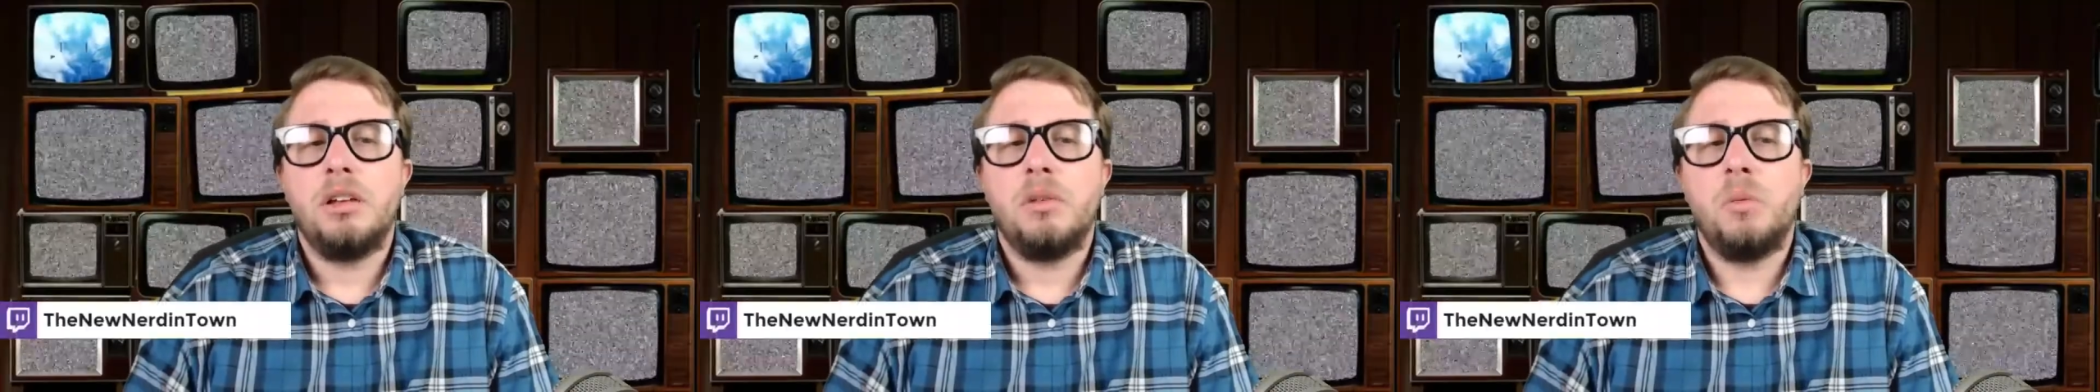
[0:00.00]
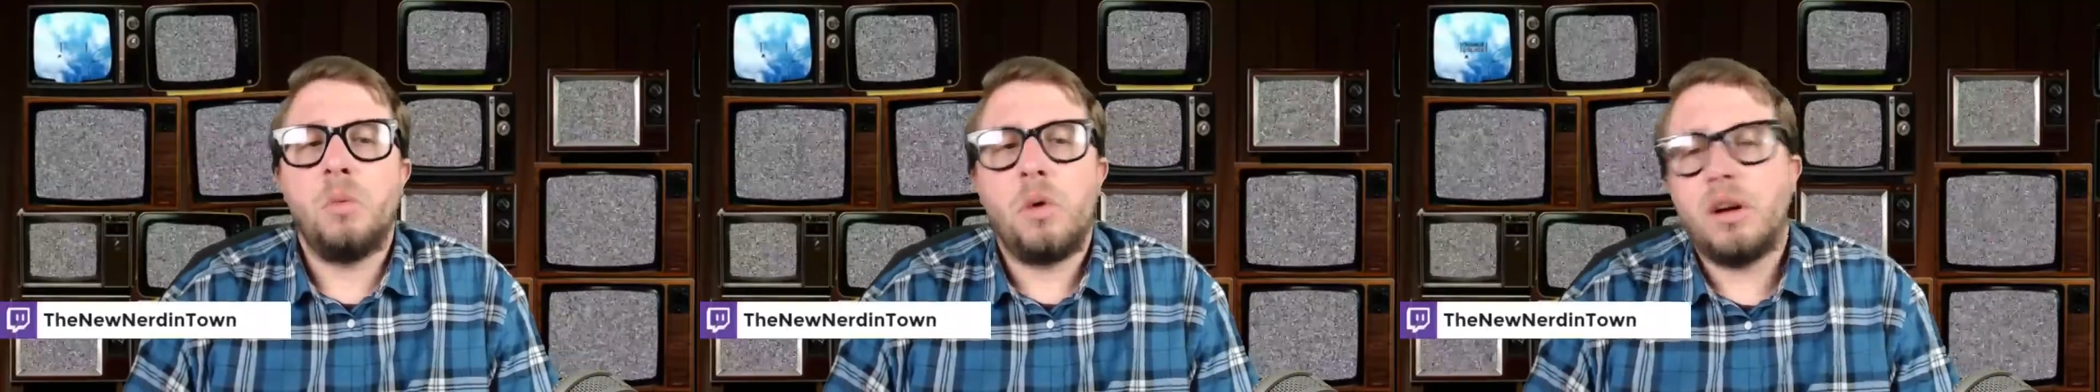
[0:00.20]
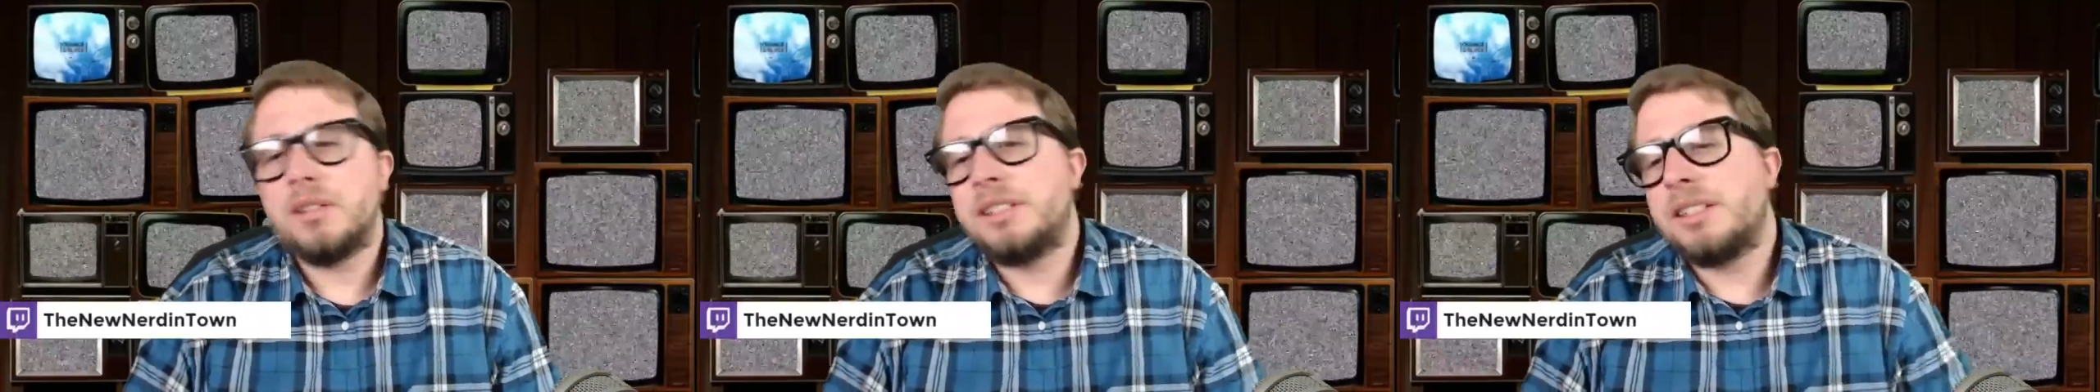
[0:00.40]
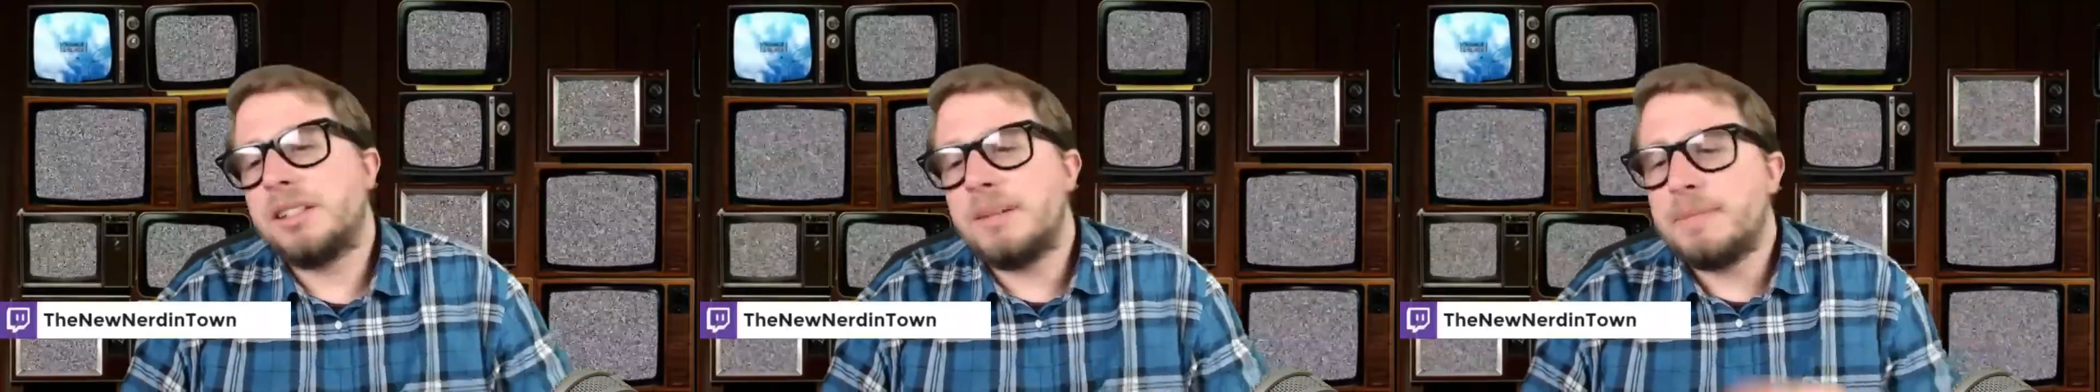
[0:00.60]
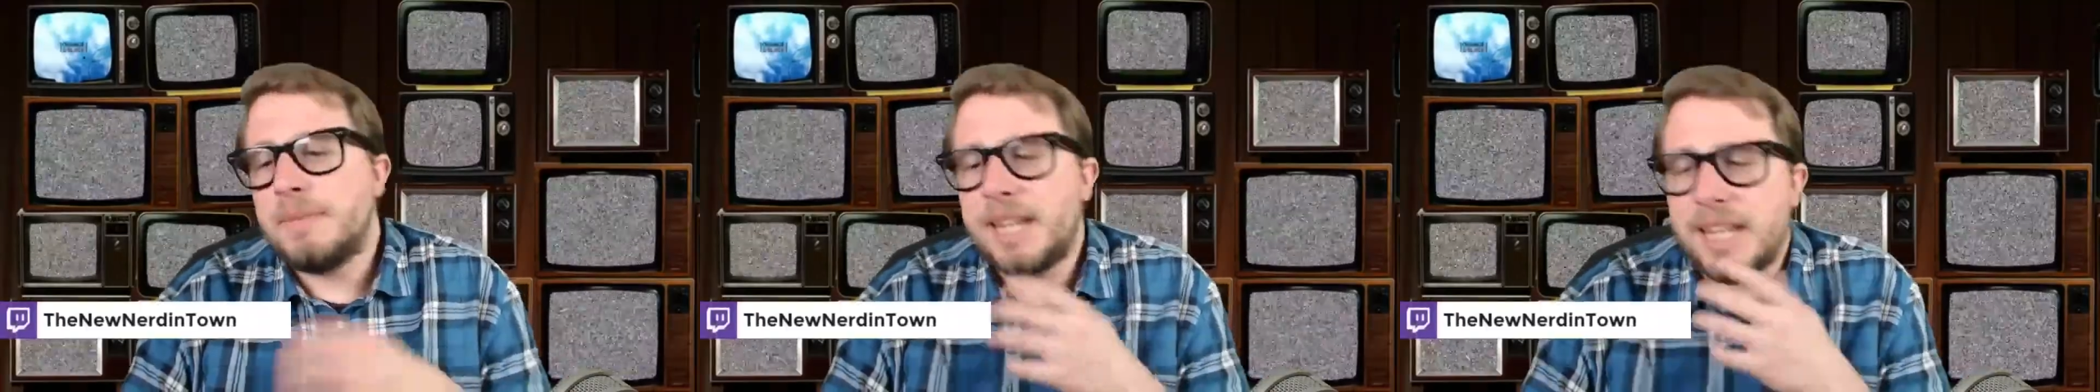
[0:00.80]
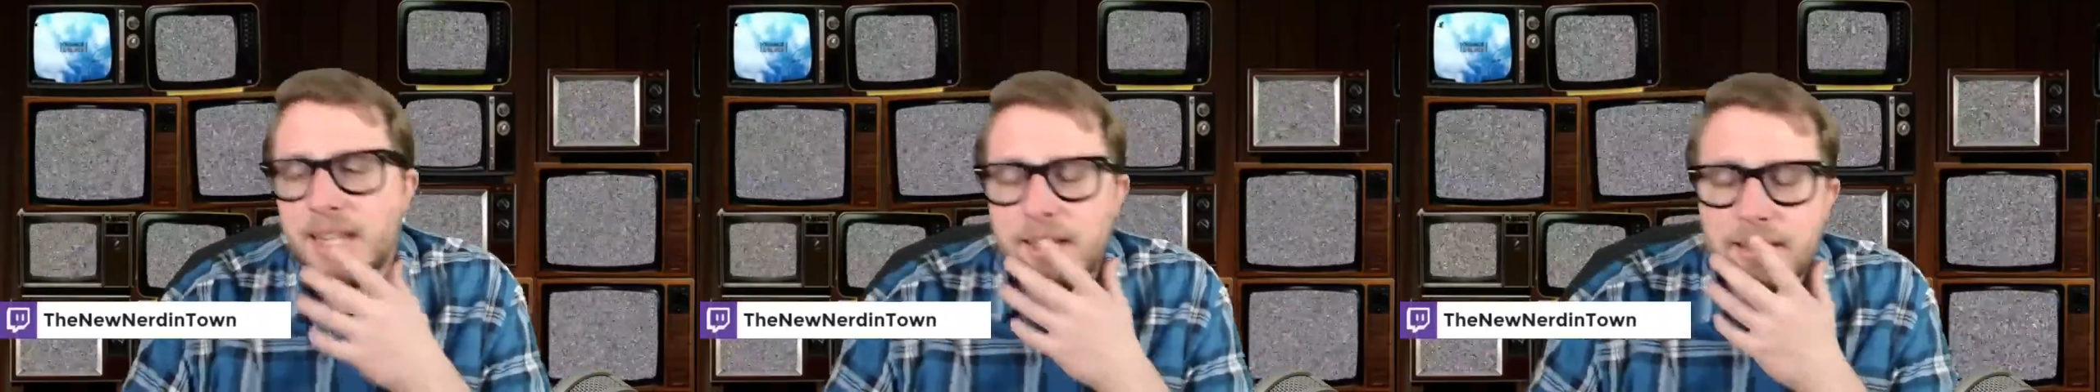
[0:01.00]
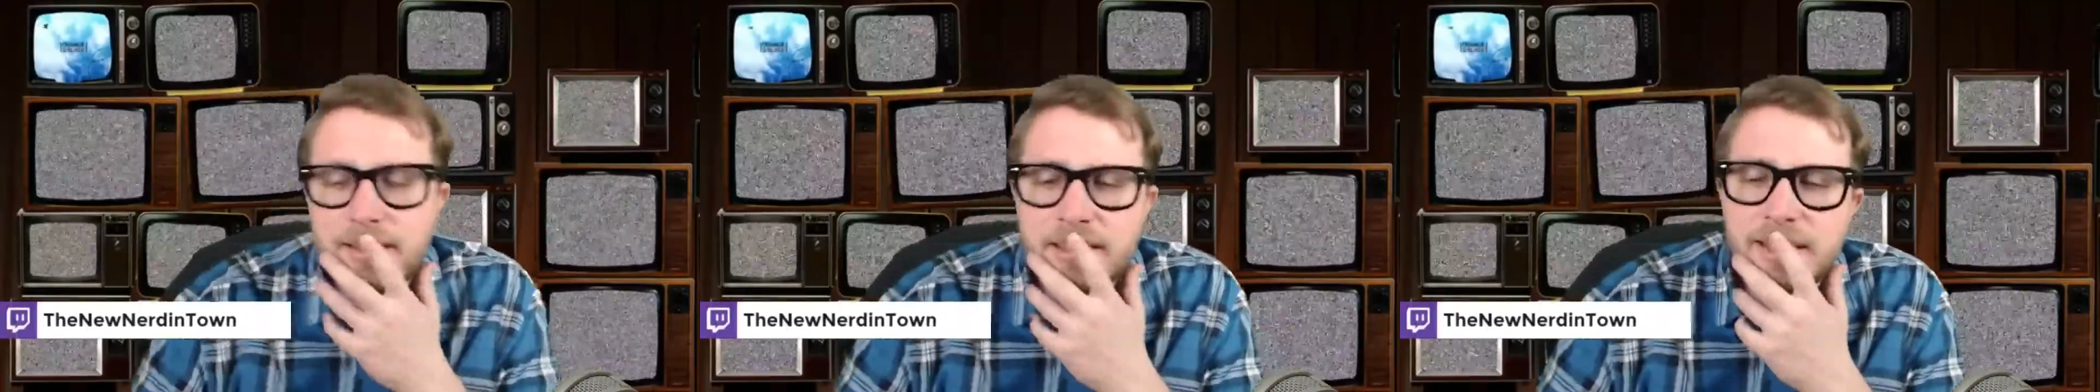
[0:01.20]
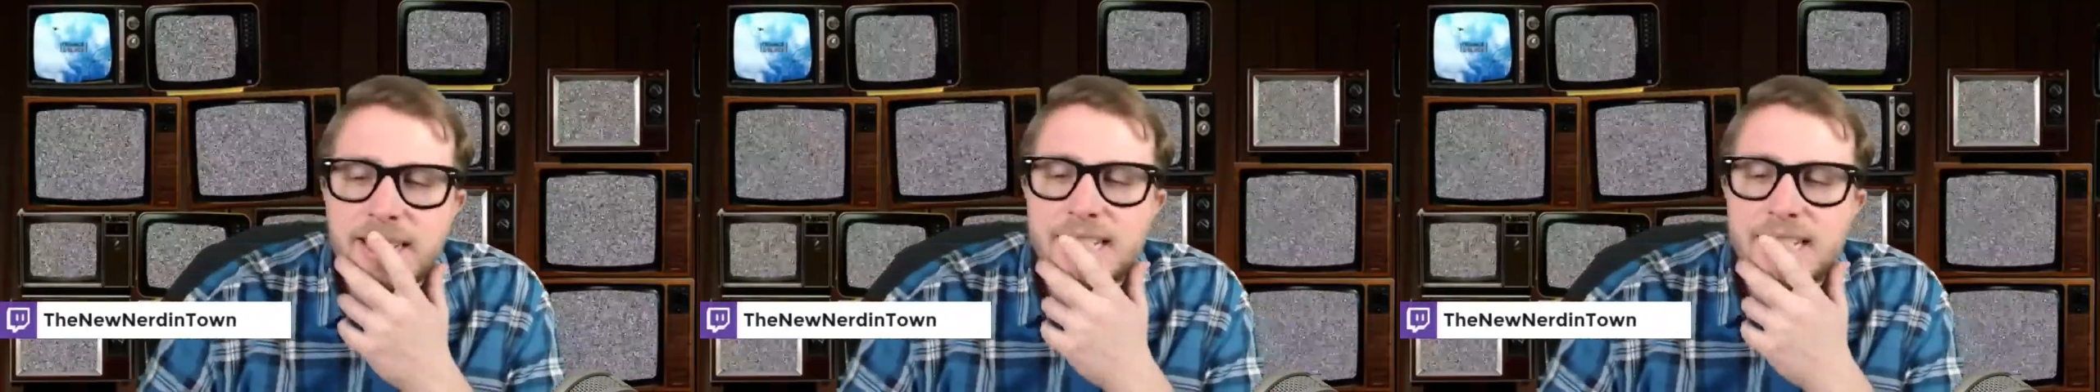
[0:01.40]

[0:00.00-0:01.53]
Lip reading: the